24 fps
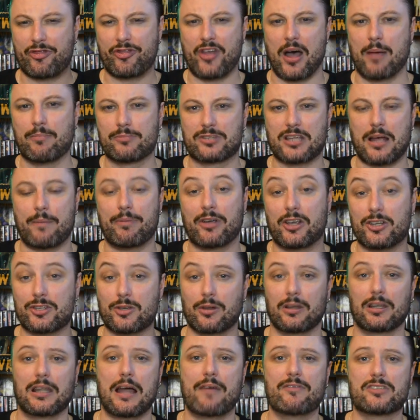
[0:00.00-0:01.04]
thumbs up because
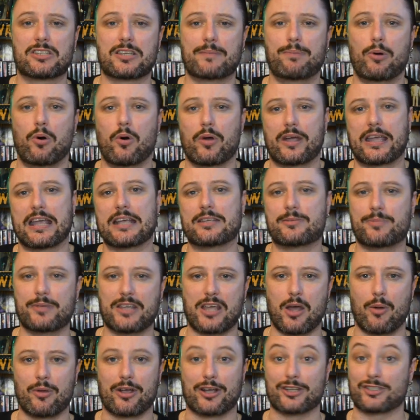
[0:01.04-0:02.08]
your love and support keeps me
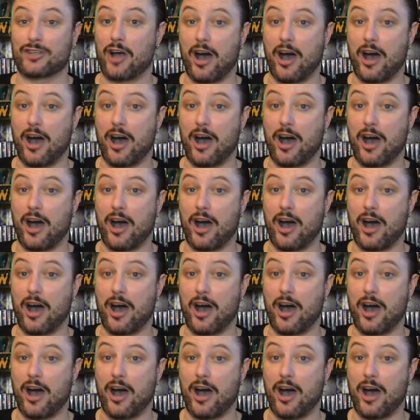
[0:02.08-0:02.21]
going because